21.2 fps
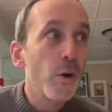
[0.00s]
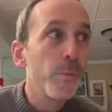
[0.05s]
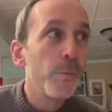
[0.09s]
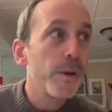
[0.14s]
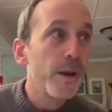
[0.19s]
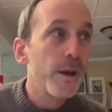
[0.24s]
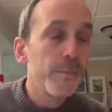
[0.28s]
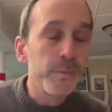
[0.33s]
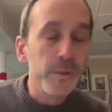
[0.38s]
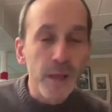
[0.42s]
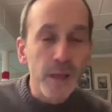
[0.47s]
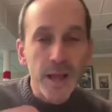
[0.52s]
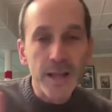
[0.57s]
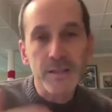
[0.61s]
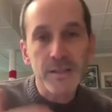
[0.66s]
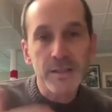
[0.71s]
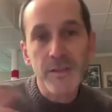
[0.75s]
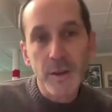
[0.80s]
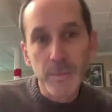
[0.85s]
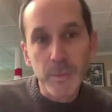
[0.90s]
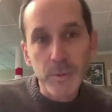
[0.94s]
open up
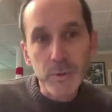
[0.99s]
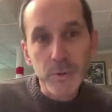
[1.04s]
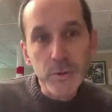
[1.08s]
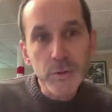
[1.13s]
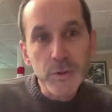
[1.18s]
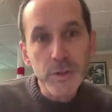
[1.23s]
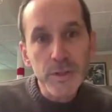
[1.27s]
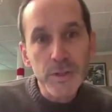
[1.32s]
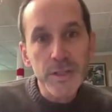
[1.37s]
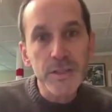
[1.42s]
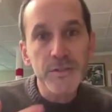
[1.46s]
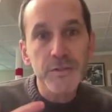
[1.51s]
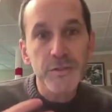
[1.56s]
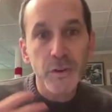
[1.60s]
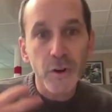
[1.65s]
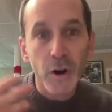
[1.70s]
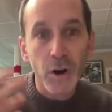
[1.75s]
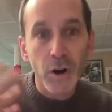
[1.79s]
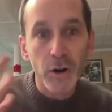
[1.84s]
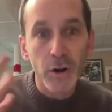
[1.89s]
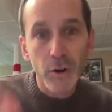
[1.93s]
lots of opportunities
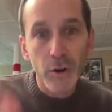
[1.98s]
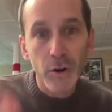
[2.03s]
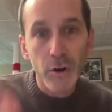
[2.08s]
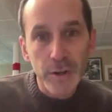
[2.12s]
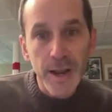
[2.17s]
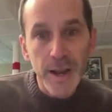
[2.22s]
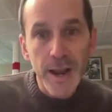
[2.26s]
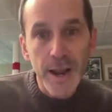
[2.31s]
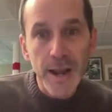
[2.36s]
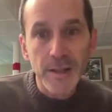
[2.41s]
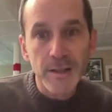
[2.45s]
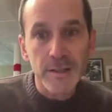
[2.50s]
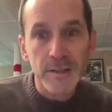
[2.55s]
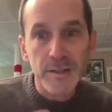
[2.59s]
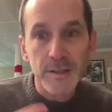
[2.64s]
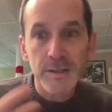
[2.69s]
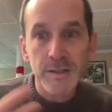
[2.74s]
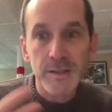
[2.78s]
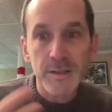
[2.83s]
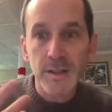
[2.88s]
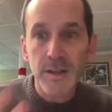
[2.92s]
for our own
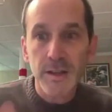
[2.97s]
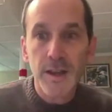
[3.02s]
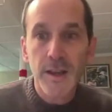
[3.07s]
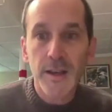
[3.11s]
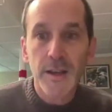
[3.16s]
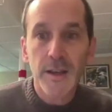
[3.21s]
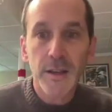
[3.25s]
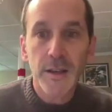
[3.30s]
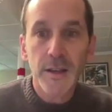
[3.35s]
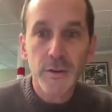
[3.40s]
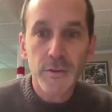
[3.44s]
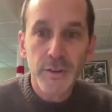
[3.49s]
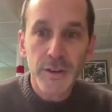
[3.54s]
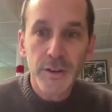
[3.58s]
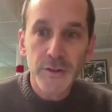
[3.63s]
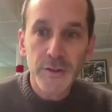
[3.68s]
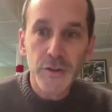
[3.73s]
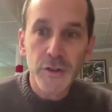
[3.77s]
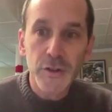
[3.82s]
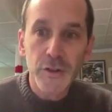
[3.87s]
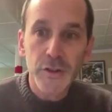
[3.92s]
analysis and
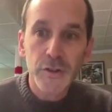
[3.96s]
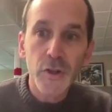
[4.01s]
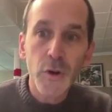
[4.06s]
intervention.